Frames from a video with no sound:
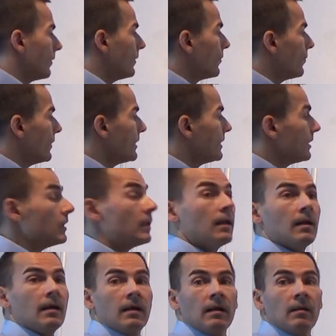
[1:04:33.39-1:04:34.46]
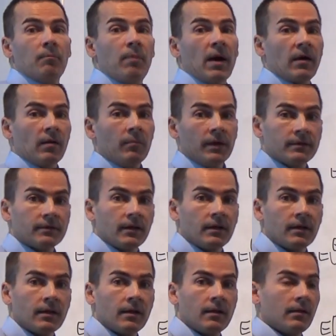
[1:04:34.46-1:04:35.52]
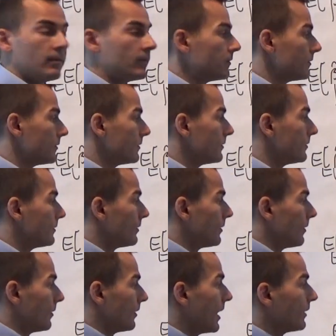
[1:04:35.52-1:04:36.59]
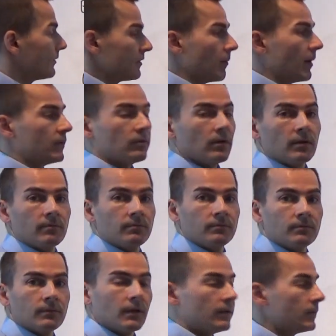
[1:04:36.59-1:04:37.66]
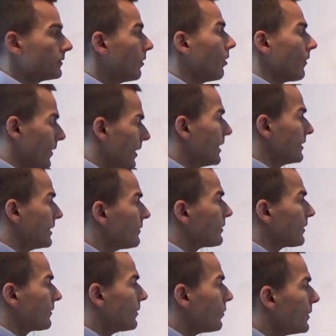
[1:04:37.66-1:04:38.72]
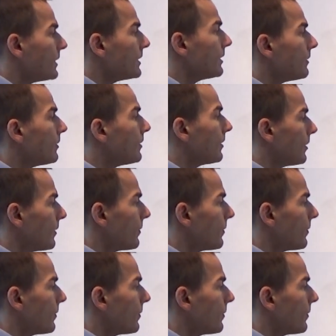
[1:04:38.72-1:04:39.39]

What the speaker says: the real parameter estimator, or it gives us the real